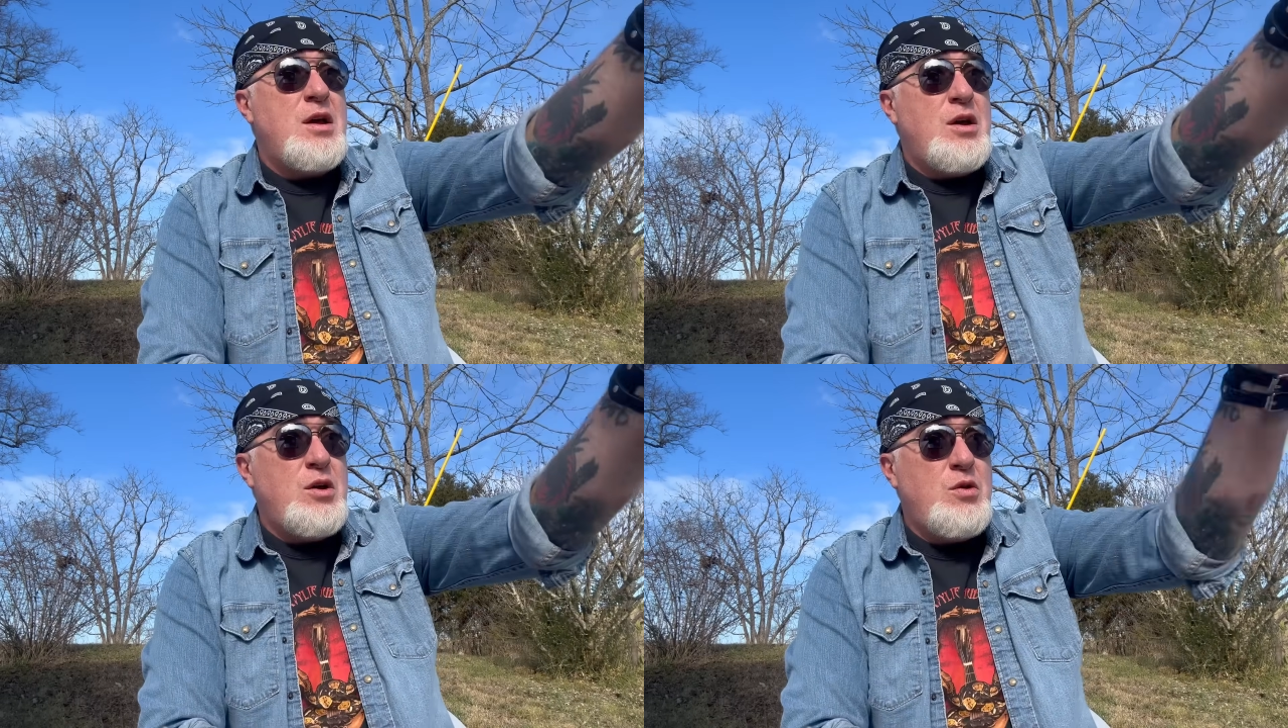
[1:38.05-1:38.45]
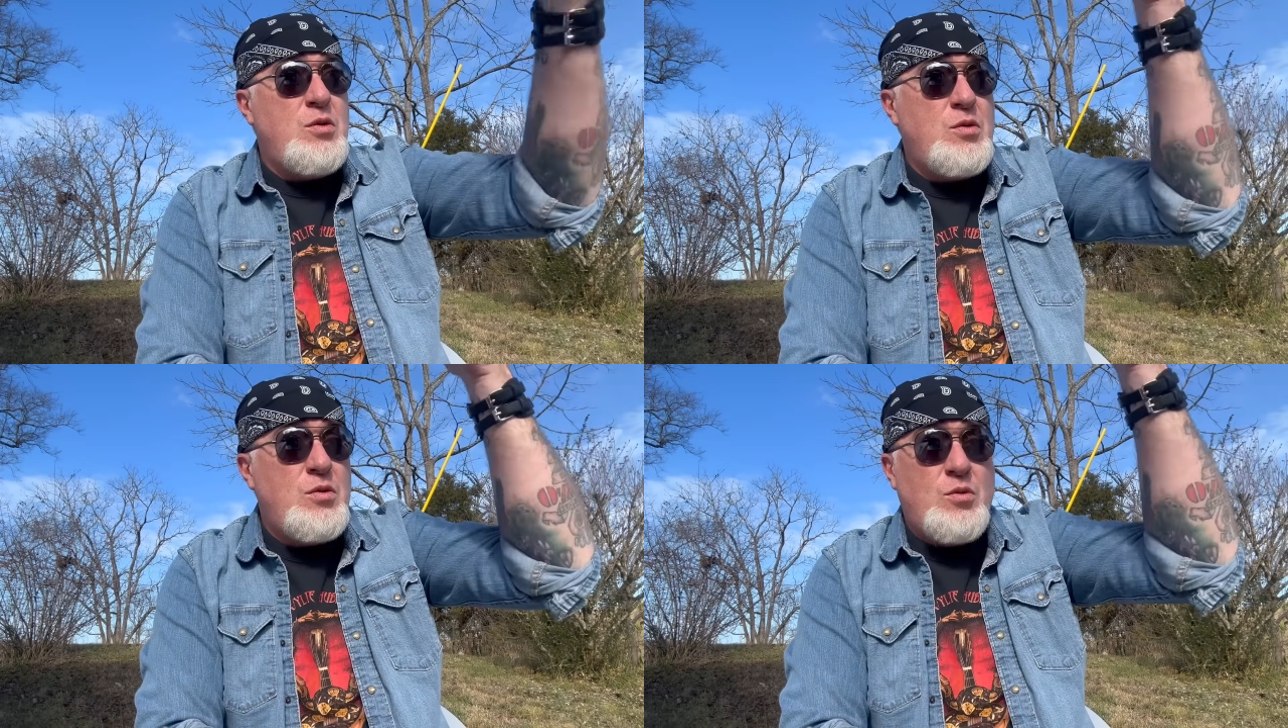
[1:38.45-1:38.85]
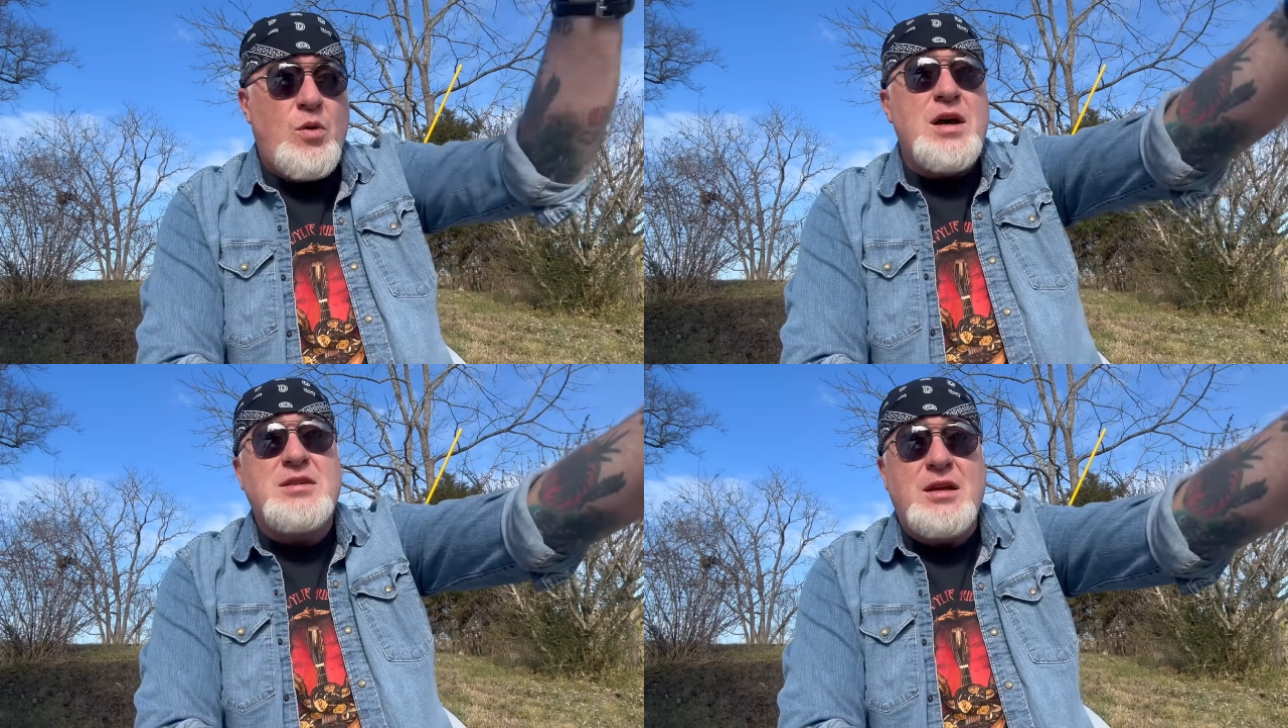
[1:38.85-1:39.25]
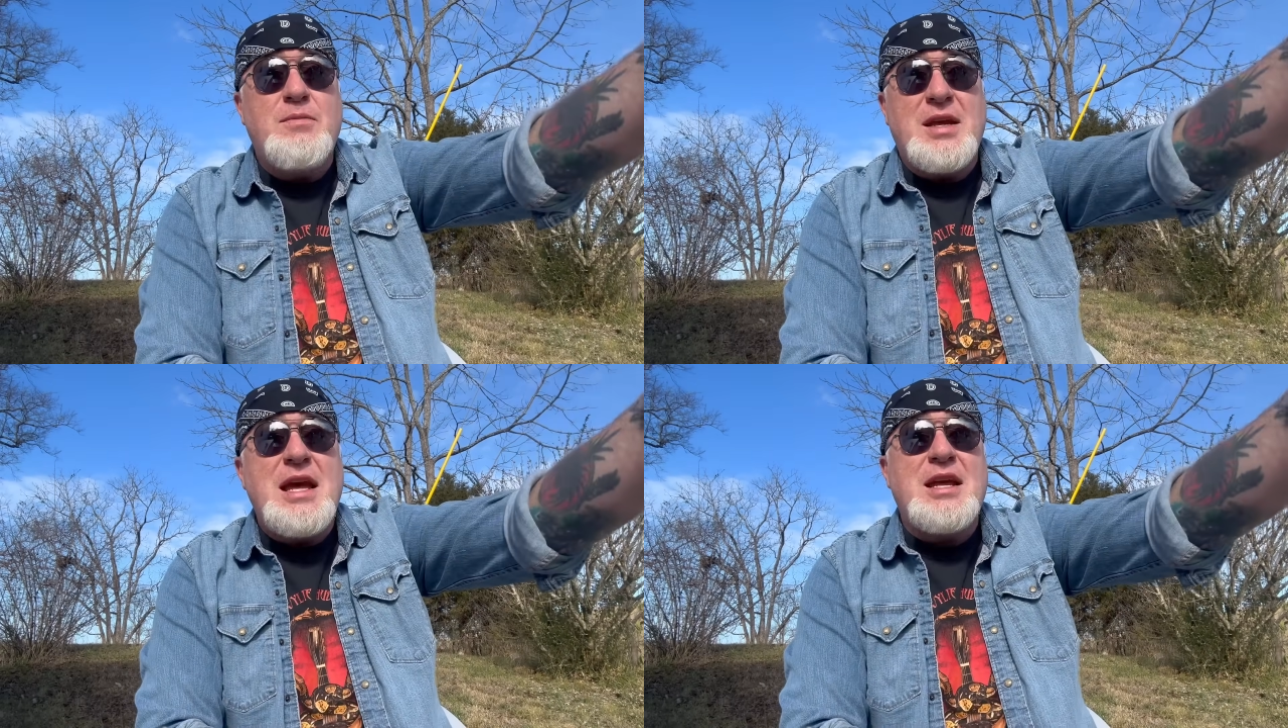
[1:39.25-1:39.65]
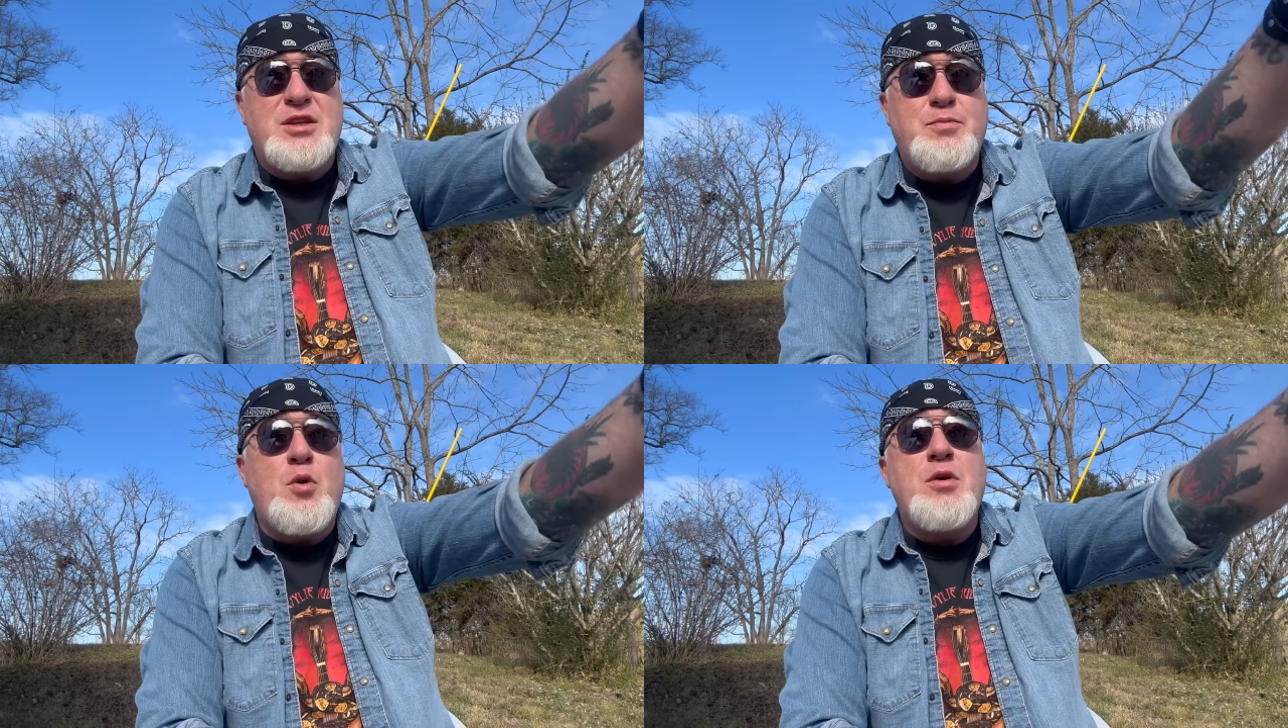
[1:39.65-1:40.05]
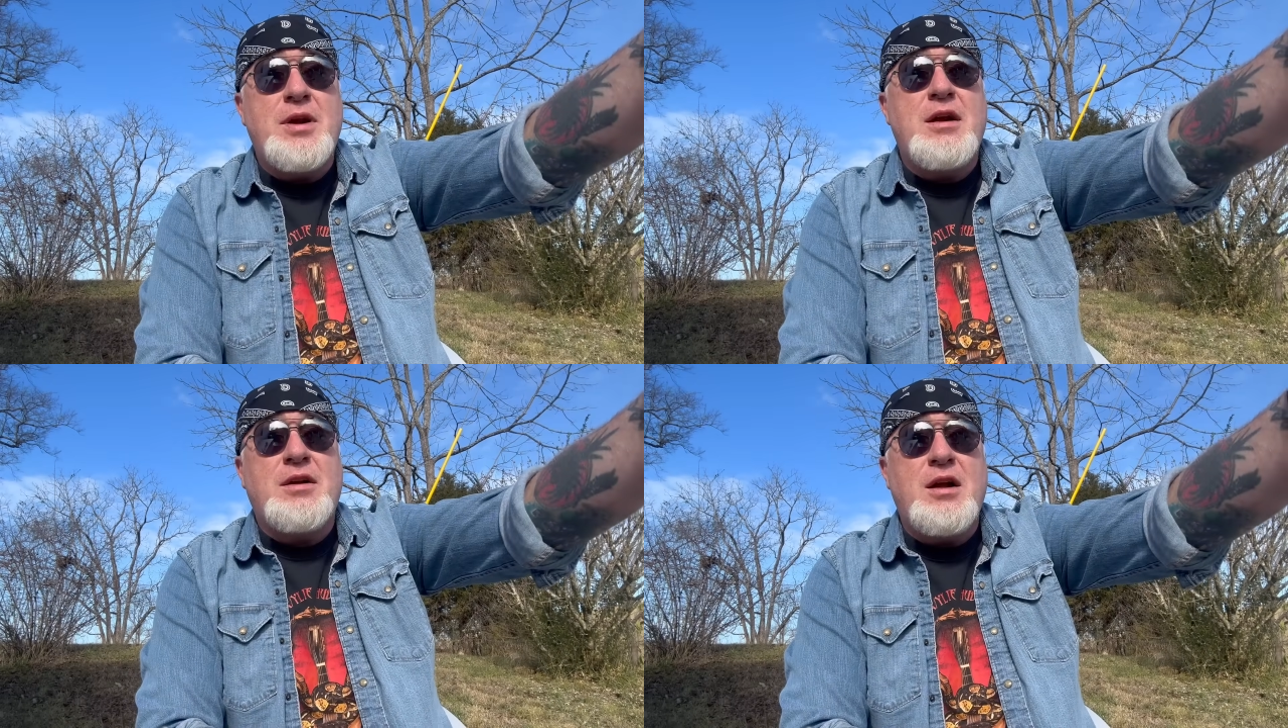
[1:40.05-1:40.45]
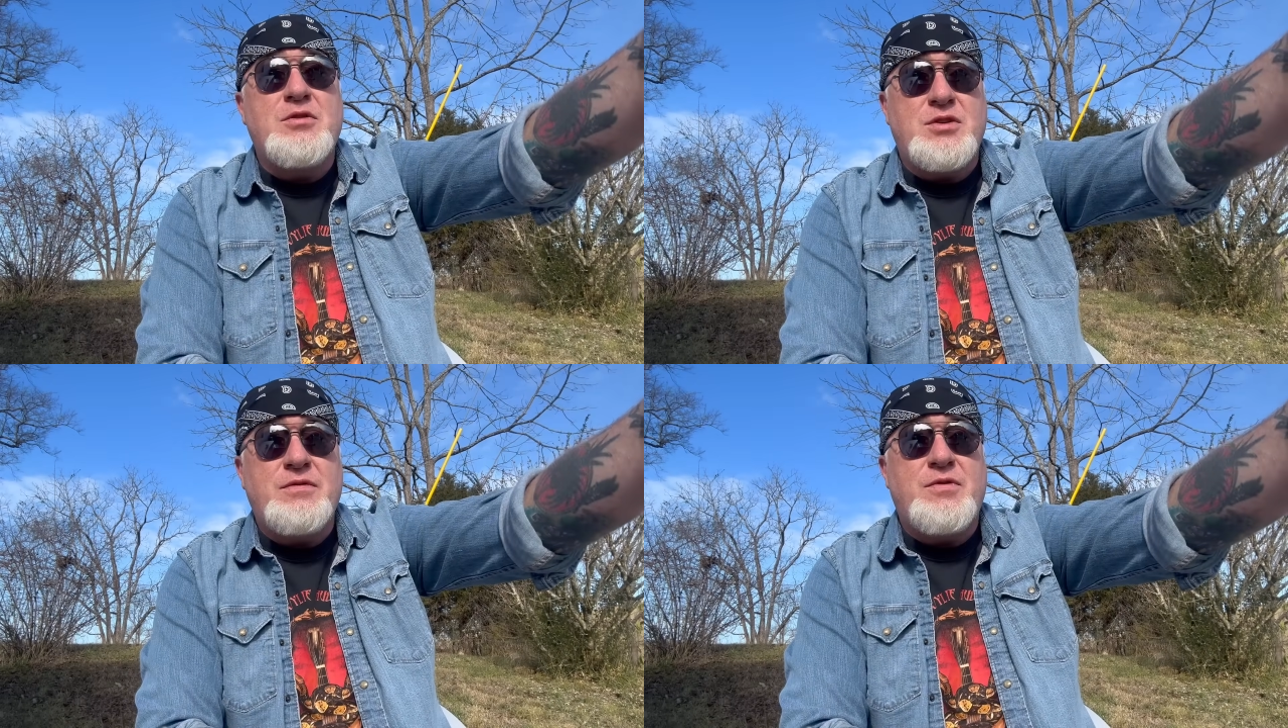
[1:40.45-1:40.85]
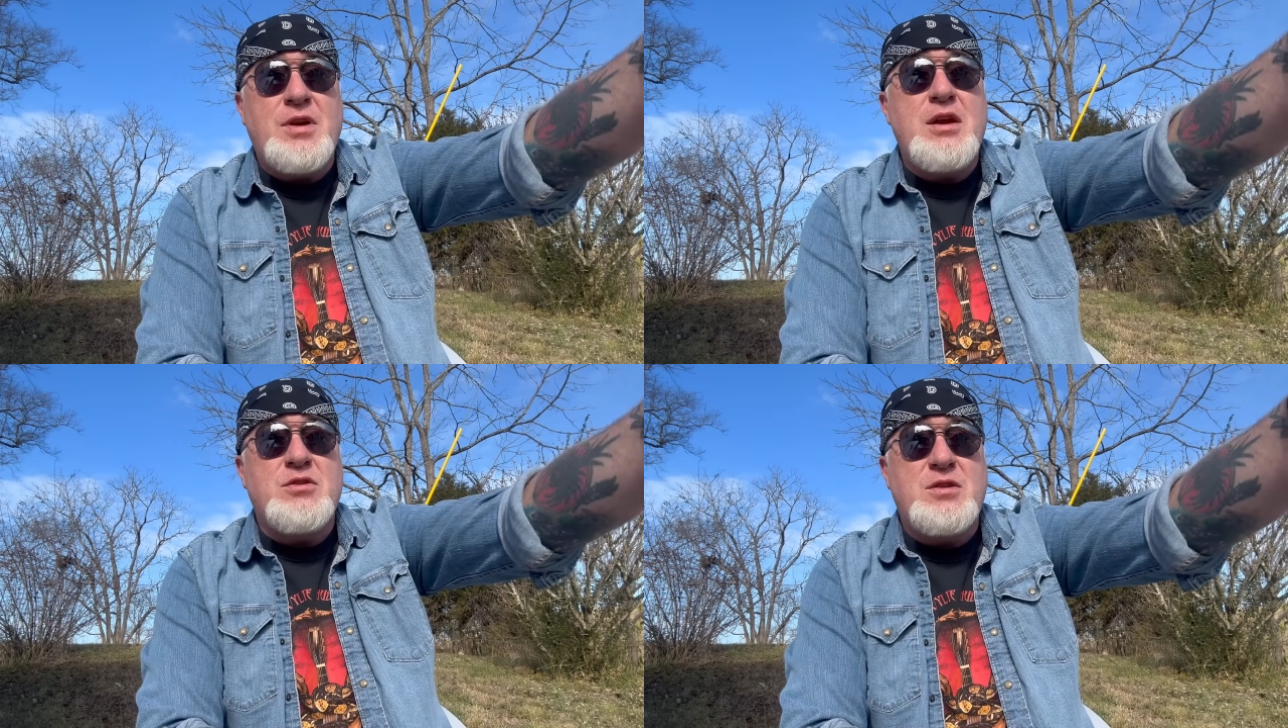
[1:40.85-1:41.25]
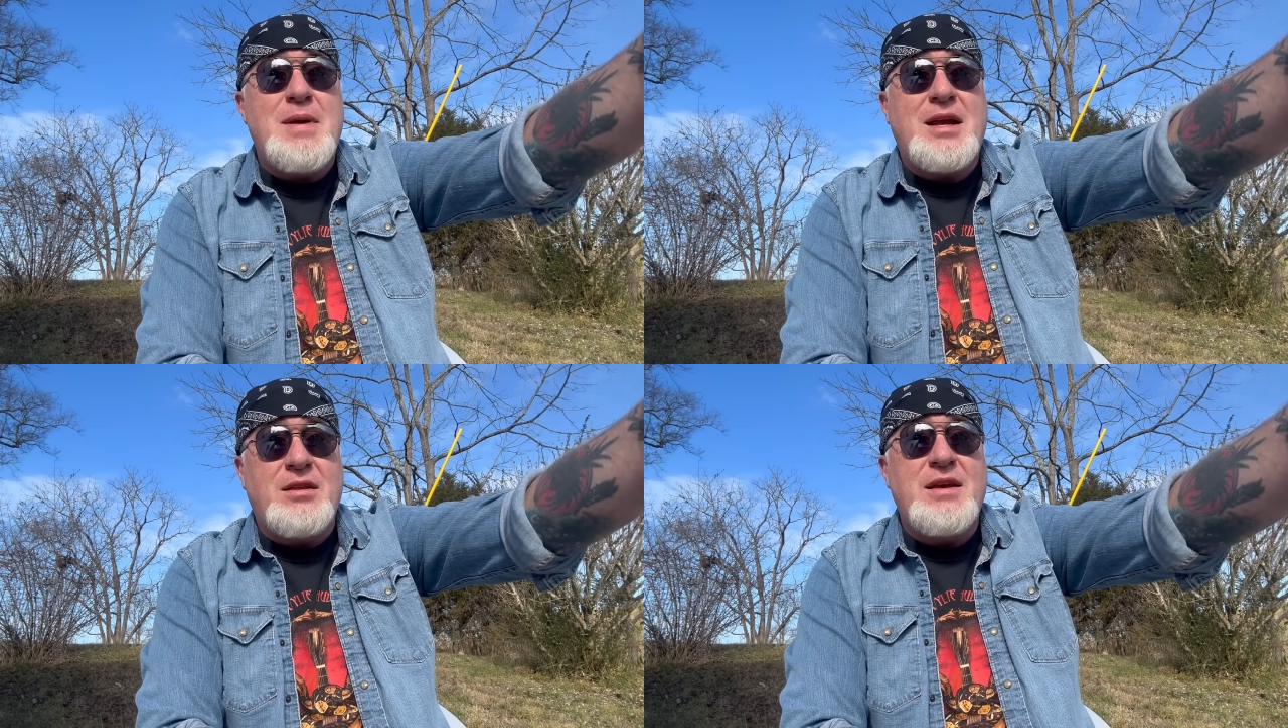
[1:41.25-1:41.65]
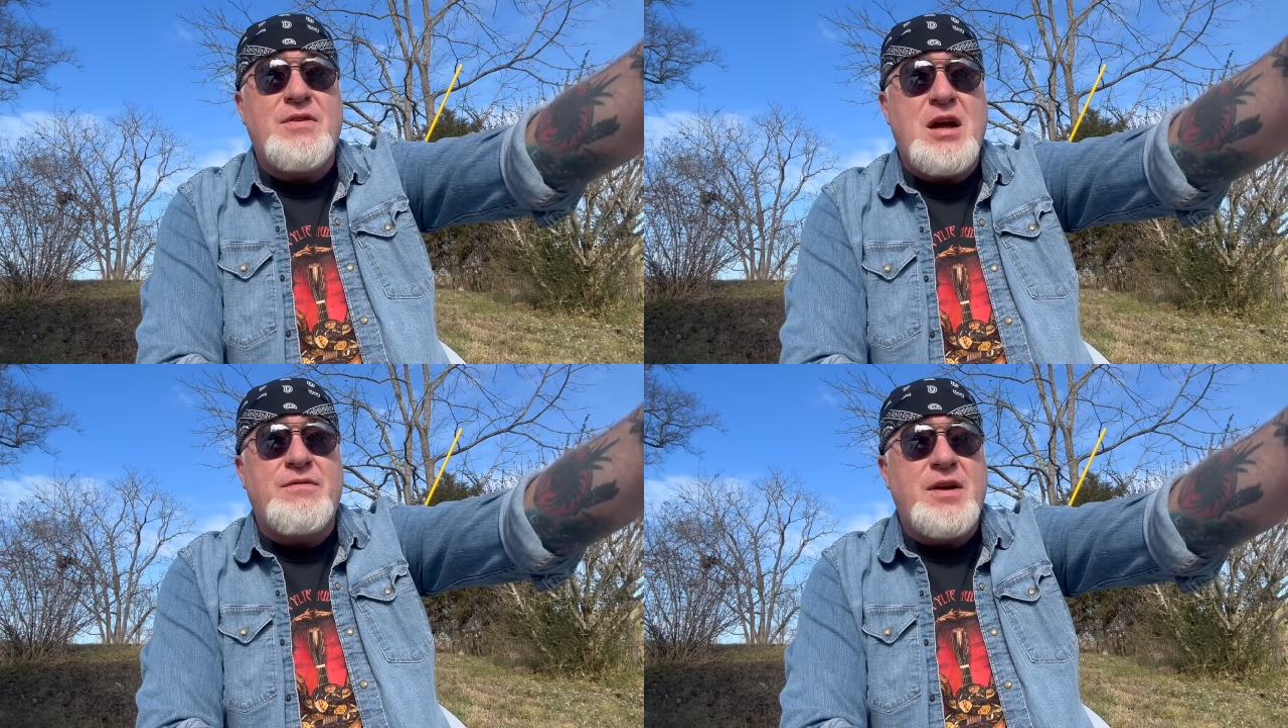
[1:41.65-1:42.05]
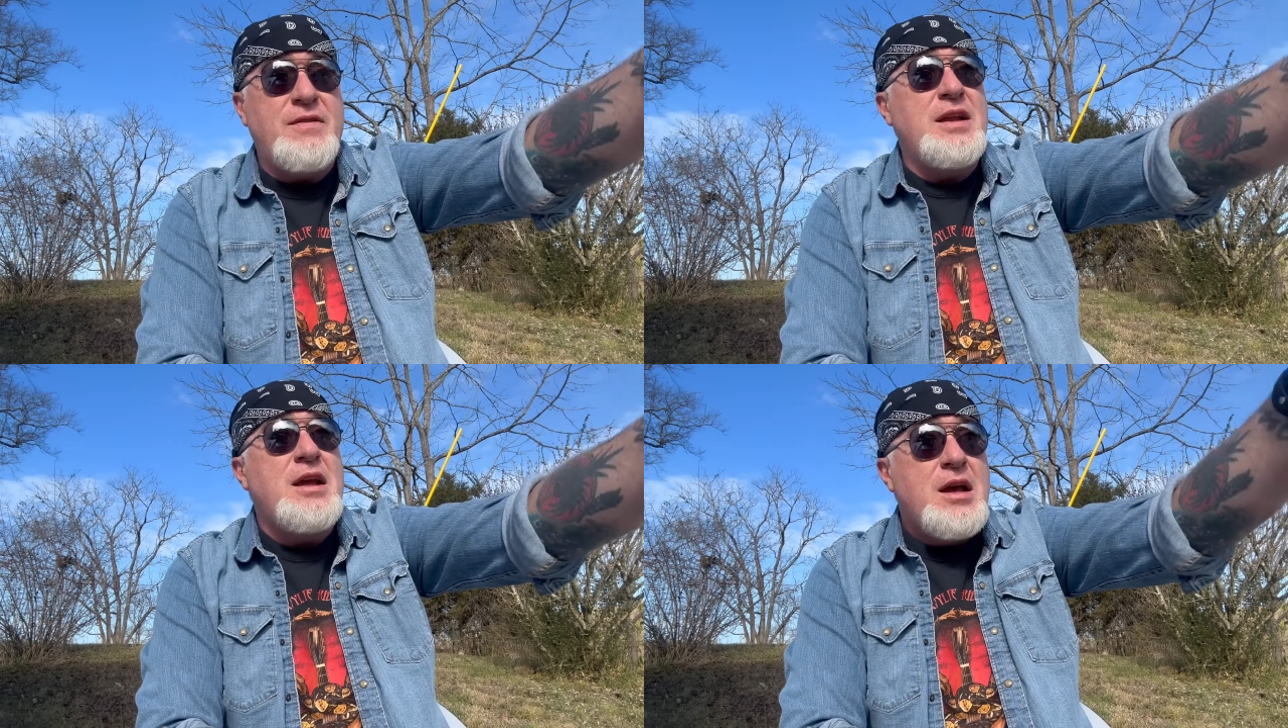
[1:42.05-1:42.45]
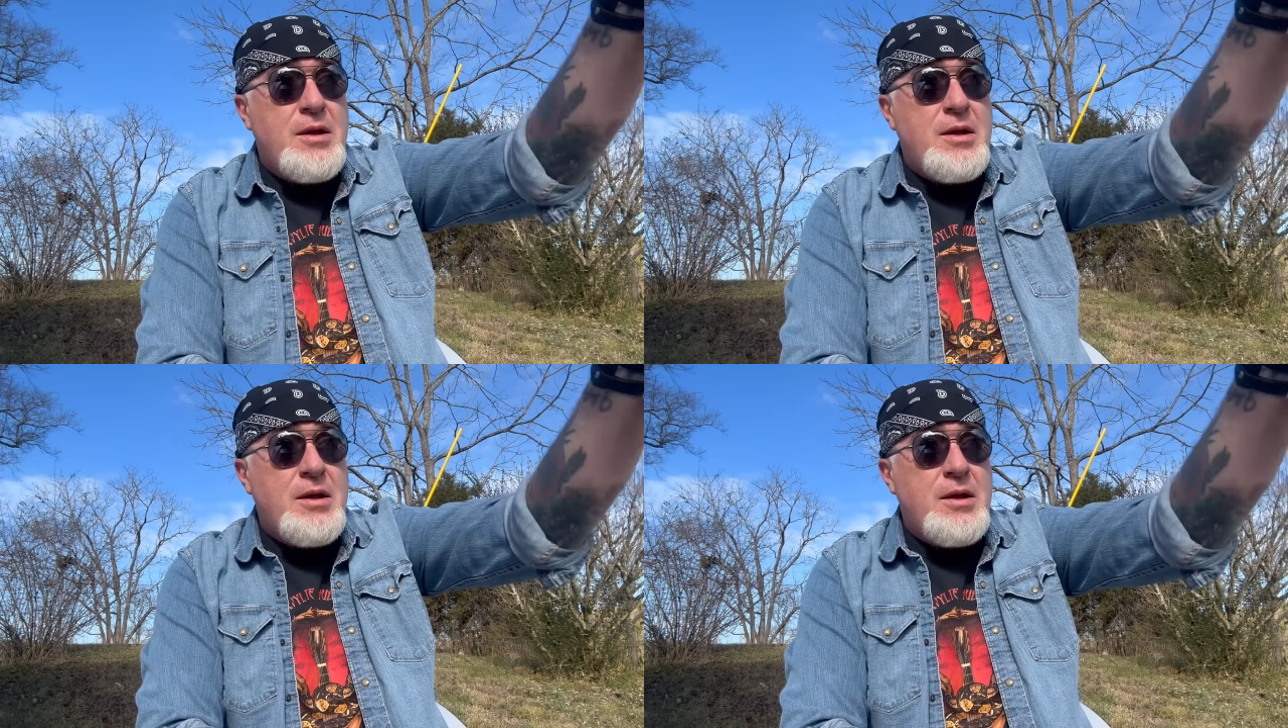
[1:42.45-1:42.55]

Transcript: who wasn't but yet exploited our culture for years to make a living off of it.